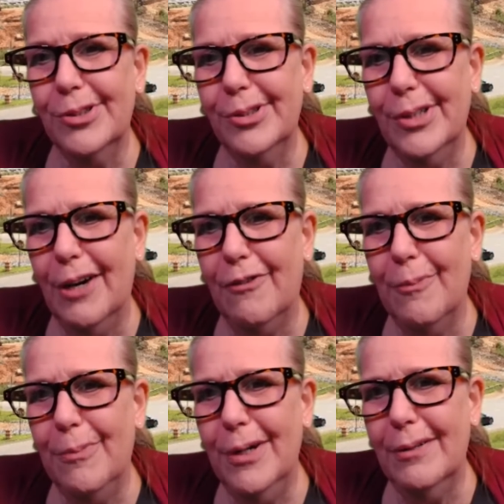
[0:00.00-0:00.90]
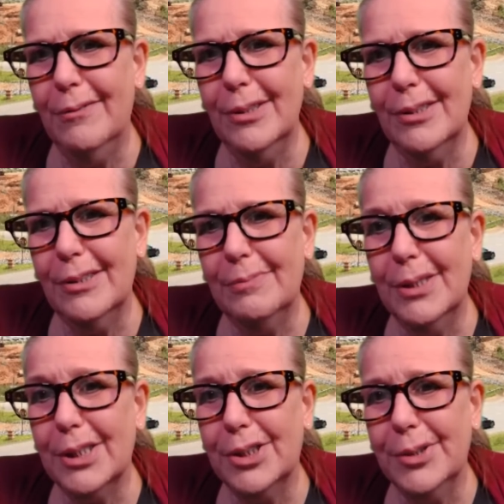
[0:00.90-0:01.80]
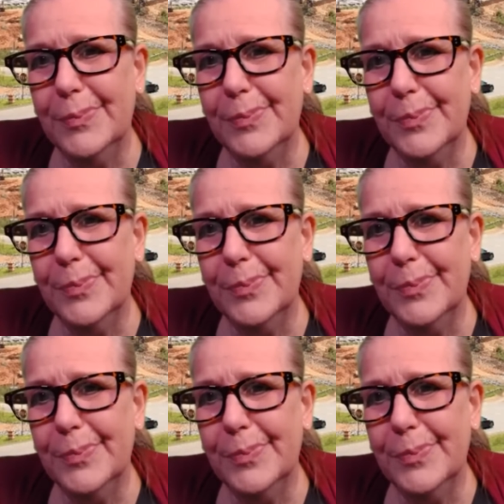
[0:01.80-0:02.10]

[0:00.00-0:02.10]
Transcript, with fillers: too often. But where's the picture?